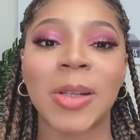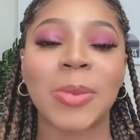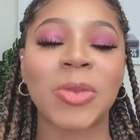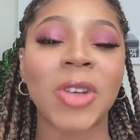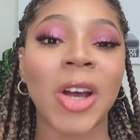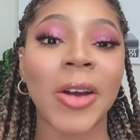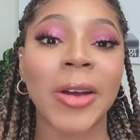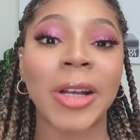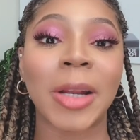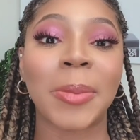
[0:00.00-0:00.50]
I'm
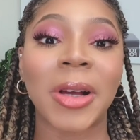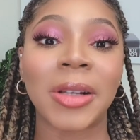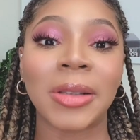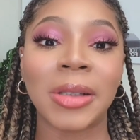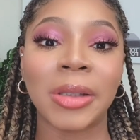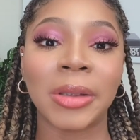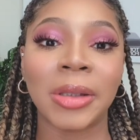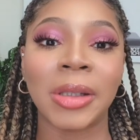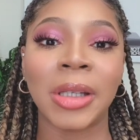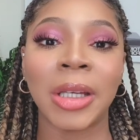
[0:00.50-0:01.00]
talking about
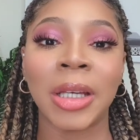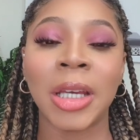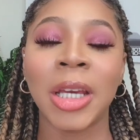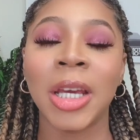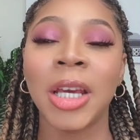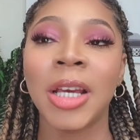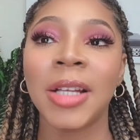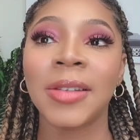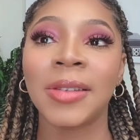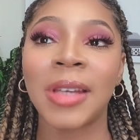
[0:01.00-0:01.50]
literally
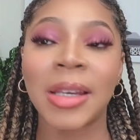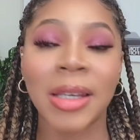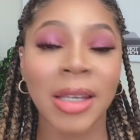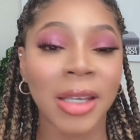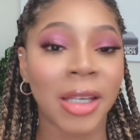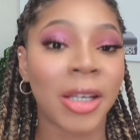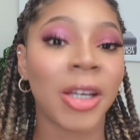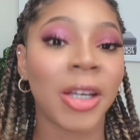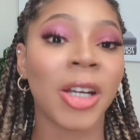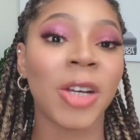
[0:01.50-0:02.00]

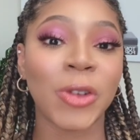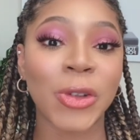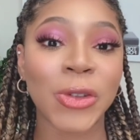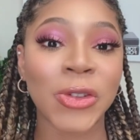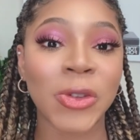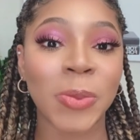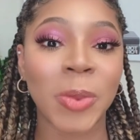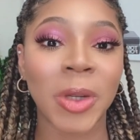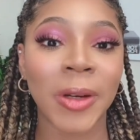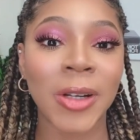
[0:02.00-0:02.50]
taking care of your
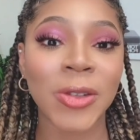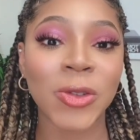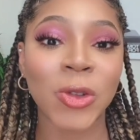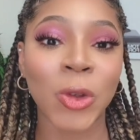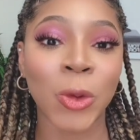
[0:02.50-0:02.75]
spirit.